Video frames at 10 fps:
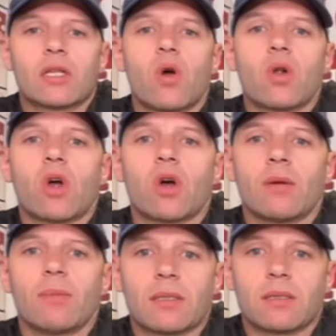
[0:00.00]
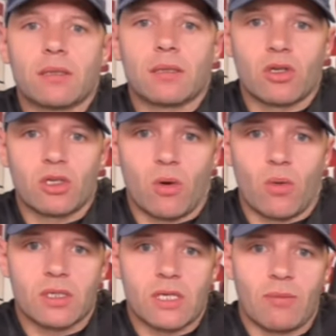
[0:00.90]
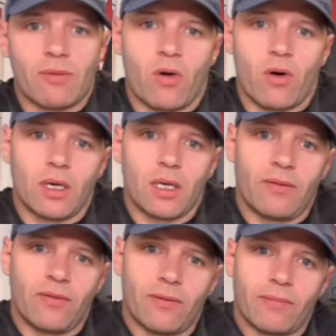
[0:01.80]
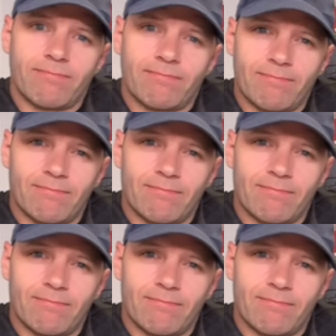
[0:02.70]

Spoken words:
And it's all documented, because you know what I say before I leave?